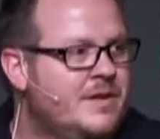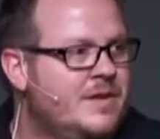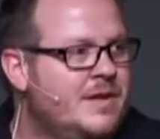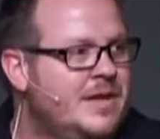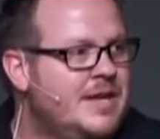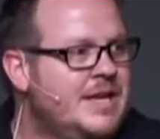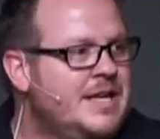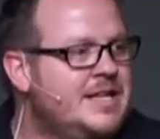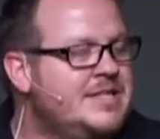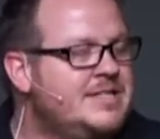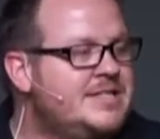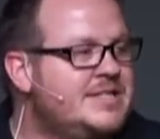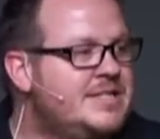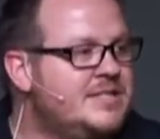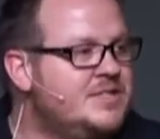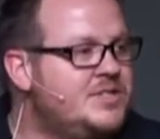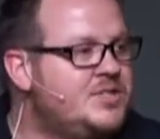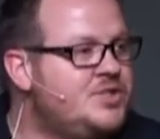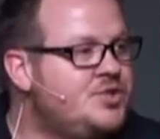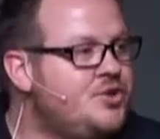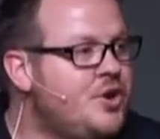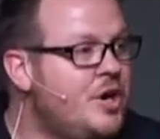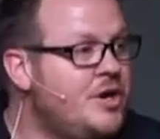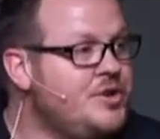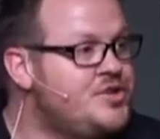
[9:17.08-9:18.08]
In this
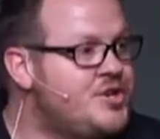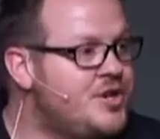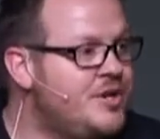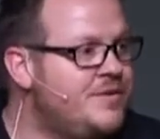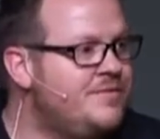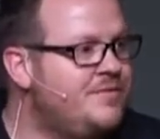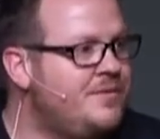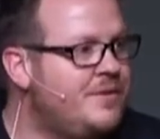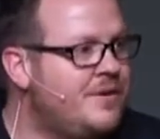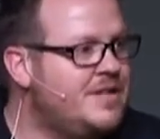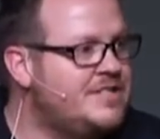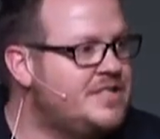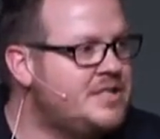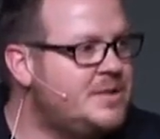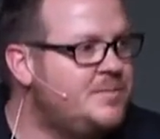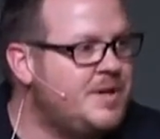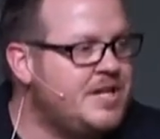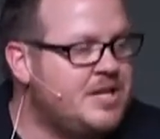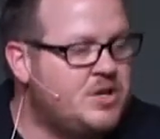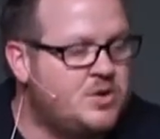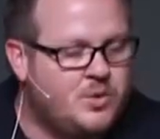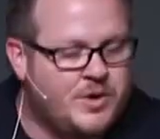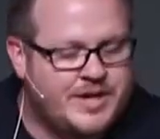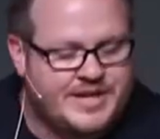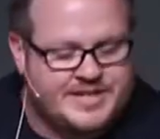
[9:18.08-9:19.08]
instruction, for us to be
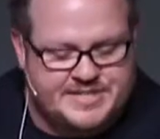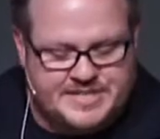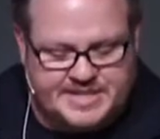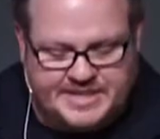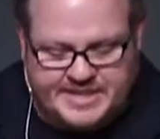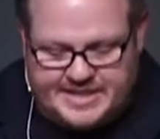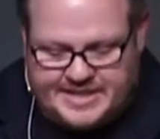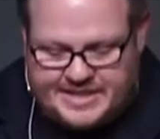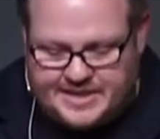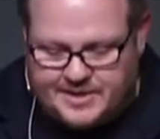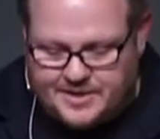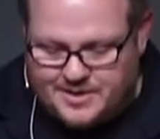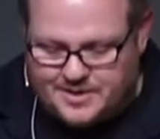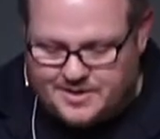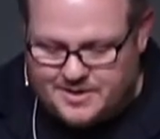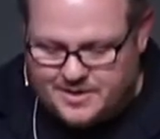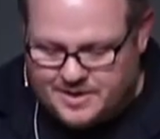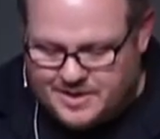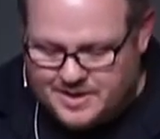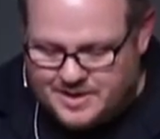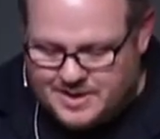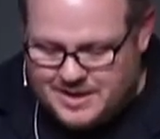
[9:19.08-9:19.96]
quick to hear,